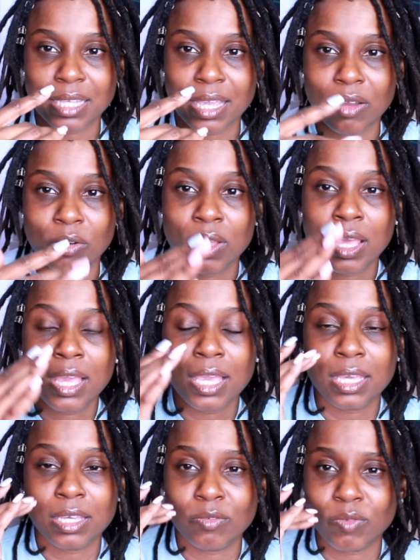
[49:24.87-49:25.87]
down
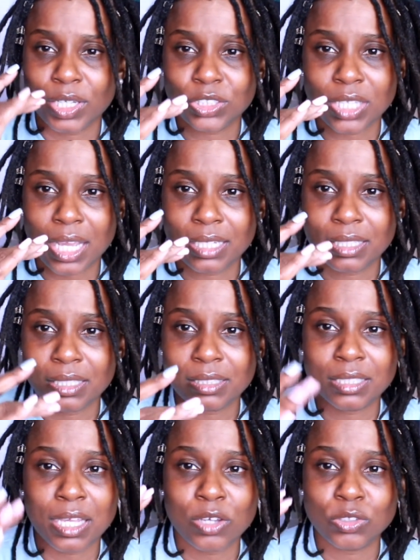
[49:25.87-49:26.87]
and write your
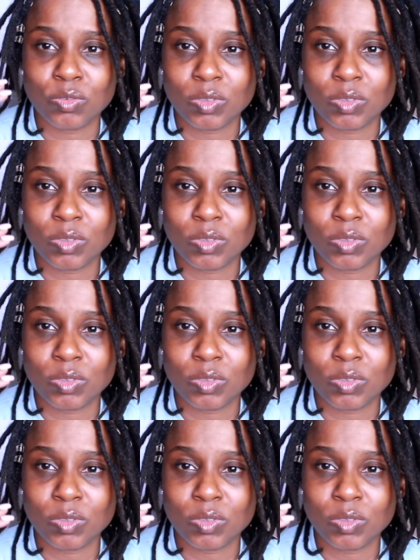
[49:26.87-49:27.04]
ideas down.